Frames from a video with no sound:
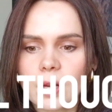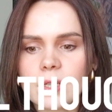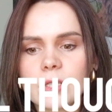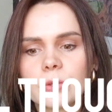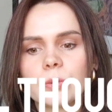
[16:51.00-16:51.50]

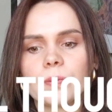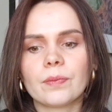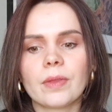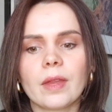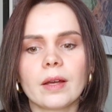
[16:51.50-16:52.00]
So,
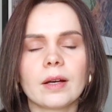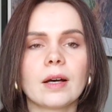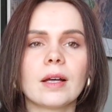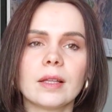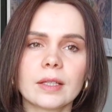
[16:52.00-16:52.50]

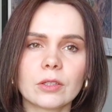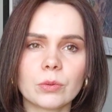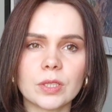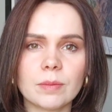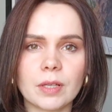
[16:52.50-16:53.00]
like I
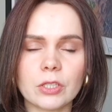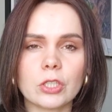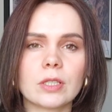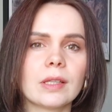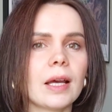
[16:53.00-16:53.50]
already
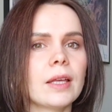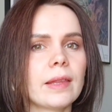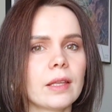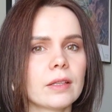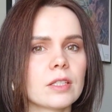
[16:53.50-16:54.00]
mentioned, I
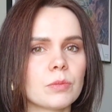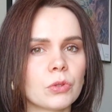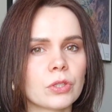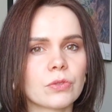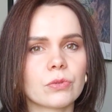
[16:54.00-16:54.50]
think this
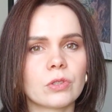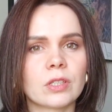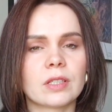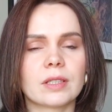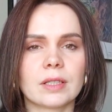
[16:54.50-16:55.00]
book is
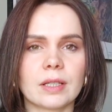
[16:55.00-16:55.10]
for